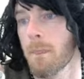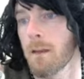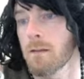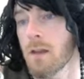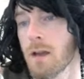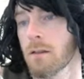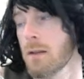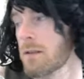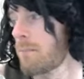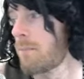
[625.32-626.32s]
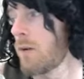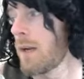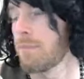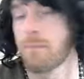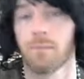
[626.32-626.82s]
is 30 degrees. All
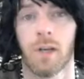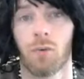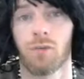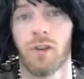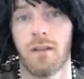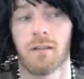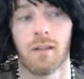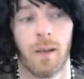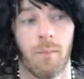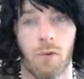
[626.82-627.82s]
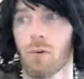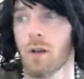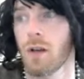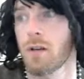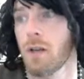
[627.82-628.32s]
right, in all certainty, we're all
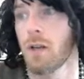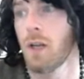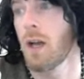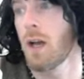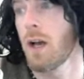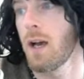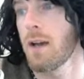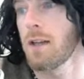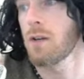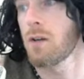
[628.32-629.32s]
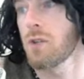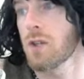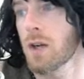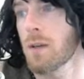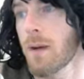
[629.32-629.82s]
good. And you can always
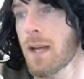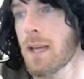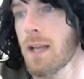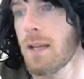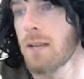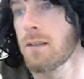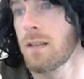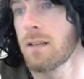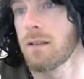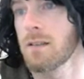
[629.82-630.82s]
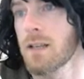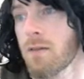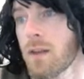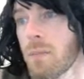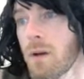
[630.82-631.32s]
chuck it back in there and see
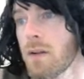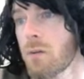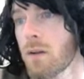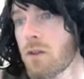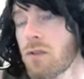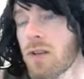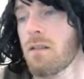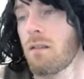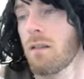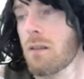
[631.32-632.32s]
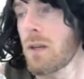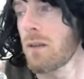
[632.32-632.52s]
if they both equal 180 degrees as well